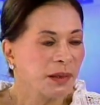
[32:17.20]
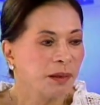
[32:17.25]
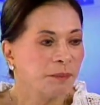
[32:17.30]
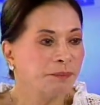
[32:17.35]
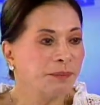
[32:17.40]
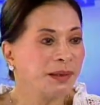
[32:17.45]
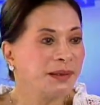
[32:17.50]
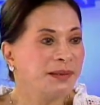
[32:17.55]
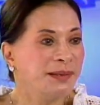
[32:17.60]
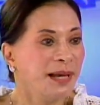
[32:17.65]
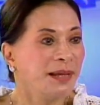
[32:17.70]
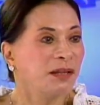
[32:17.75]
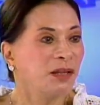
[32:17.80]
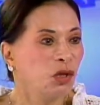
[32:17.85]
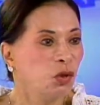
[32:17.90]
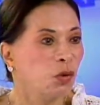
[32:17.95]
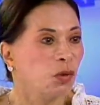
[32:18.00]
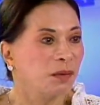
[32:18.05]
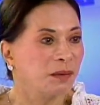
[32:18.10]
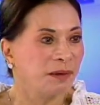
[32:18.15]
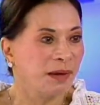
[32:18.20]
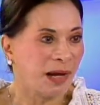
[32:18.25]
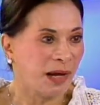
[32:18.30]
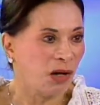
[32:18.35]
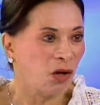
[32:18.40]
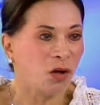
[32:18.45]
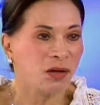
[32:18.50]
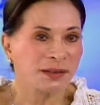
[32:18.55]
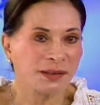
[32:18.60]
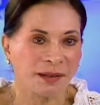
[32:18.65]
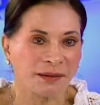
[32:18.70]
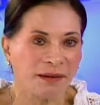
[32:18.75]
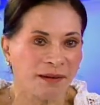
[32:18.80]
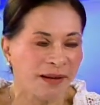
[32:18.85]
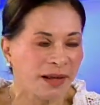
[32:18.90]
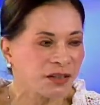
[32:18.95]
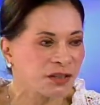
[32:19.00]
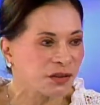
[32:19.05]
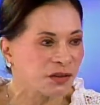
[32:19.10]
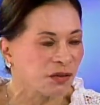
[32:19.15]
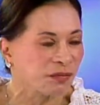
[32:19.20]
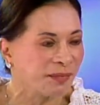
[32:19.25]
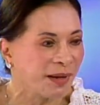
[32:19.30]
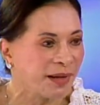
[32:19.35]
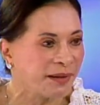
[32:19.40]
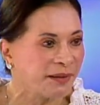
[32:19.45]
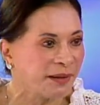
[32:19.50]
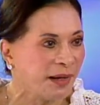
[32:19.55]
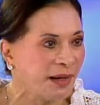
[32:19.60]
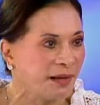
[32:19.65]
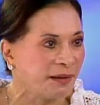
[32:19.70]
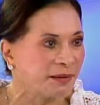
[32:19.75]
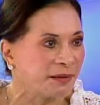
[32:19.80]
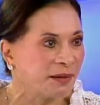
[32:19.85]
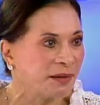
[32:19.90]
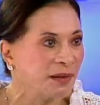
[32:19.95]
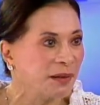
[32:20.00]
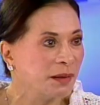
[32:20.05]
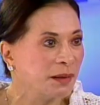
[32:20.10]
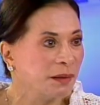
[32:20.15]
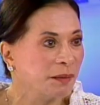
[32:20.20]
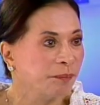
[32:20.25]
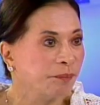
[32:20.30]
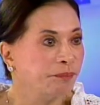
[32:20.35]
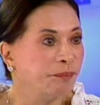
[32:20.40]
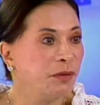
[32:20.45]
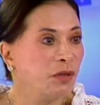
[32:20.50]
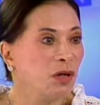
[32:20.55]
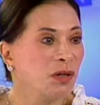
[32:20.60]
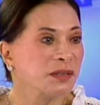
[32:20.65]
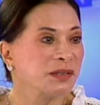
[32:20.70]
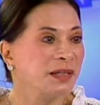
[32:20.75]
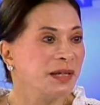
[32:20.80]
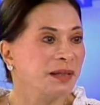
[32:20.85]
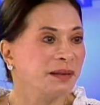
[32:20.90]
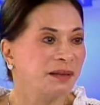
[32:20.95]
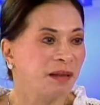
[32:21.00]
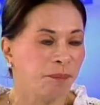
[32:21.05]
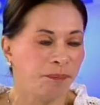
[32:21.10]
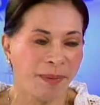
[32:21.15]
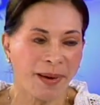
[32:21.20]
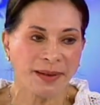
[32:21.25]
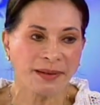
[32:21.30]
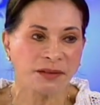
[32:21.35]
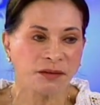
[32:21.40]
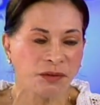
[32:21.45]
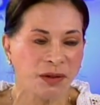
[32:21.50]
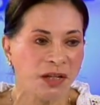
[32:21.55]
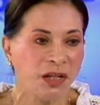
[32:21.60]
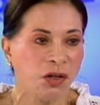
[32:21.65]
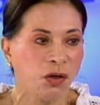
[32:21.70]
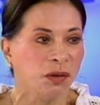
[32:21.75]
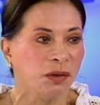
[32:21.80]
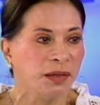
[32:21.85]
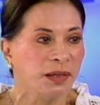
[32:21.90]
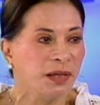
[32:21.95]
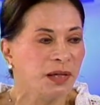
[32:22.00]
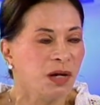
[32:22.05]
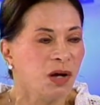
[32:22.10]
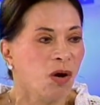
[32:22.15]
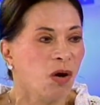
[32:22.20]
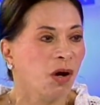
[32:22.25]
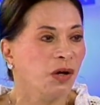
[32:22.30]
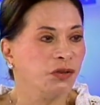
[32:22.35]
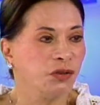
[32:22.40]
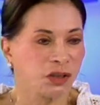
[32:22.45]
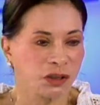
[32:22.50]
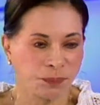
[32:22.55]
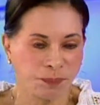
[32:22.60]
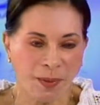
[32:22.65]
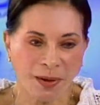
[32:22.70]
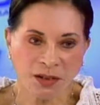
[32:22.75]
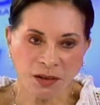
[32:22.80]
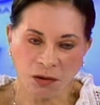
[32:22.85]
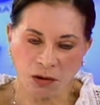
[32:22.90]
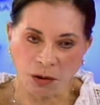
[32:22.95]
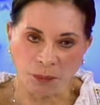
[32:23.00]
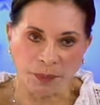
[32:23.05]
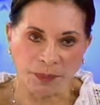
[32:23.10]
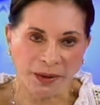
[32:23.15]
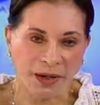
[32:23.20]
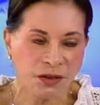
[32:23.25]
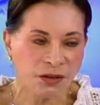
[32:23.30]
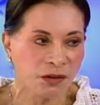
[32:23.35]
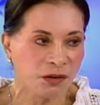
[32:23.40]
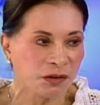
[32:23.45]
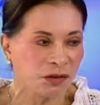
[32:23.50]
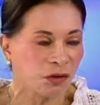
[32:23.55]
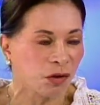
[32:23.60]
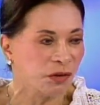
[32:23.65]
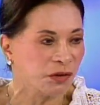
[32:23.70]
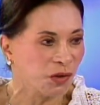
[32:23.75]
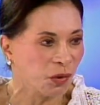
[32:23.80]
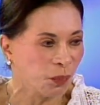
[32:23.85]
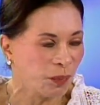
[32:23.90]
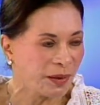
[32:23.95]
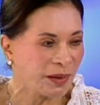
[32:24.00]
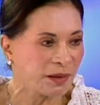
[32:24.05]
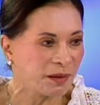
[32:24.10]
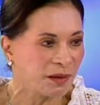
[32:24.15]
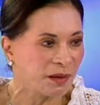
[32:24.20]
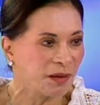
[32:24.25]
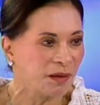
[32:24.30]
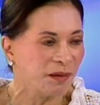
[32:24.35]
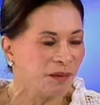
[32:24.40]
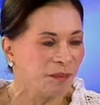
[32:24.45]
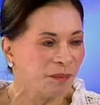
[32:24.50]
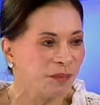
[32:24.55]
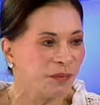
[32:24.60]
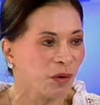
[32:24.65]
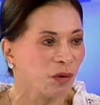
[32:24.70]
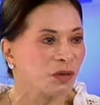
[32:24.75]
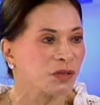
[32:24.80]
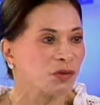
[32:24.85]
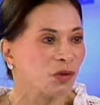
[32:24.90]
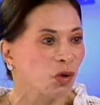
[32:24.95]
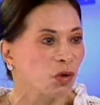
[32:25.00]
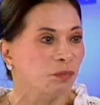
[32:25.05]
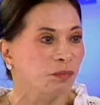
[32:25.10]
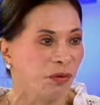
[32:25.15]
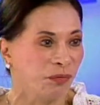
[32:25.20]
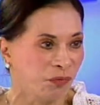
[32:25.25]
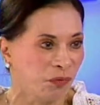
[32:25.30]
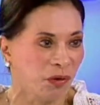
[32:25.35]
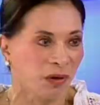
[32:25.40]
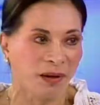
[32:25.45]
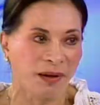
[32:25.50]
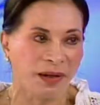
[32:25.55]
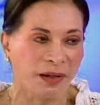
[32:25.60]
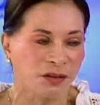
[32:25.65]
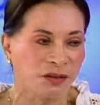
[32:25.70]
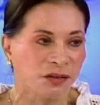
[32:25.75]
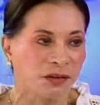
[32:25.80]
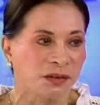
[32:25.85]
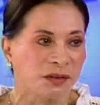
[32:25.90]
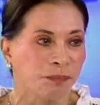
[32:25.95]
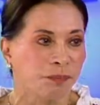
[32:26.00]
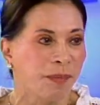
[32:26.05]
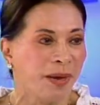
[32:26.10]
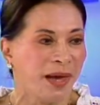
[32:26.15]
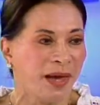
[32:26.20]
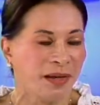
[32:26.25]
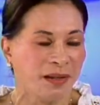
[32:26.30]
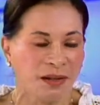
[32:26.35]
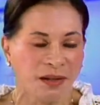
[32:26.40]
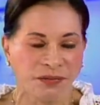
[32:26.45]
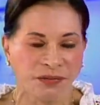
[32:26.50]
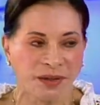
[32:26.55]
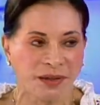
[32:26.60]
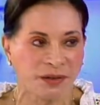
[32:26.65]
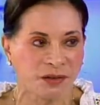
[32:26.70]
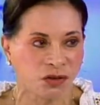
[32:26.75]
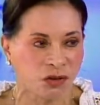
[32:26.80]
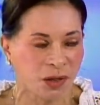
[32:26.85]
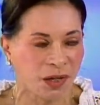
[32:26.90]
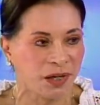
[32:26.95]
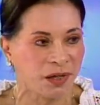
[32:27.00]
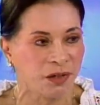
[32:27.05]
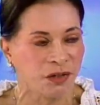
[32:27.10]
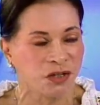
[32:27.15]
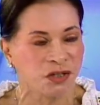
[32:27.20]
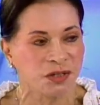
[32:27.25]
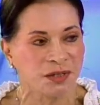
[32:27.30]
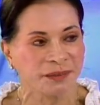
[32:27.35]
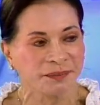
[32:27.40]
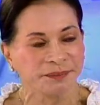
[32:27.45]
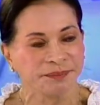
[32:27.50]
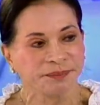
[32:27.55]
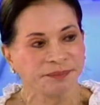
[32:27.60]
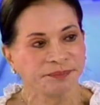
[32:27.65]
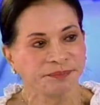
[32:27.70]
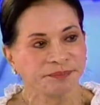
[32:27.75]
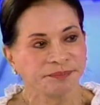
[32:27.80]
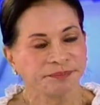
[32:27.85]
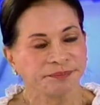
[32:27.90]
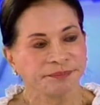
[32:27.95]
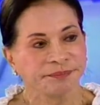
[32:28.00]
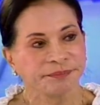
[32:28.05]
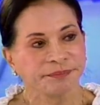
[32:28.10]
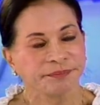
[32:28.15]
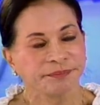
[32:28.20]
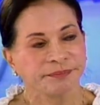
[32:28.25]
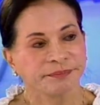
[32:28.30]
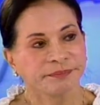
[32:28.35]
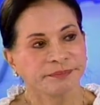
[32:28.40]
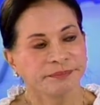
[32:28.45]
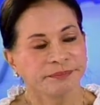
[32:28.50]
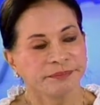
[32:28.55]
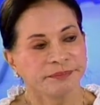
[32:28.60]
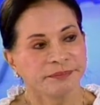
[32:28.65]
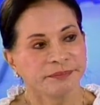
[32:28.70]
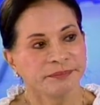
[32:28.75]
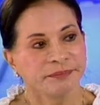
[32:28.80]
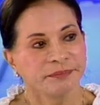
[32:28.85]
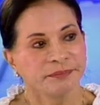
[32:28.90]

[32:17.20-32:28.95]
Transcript: But yet, look, I lost that election of ninety-eight mm. because it depends really on, on your special operations on the week or so before elections. Oh, but if you think by special operations pa nga yung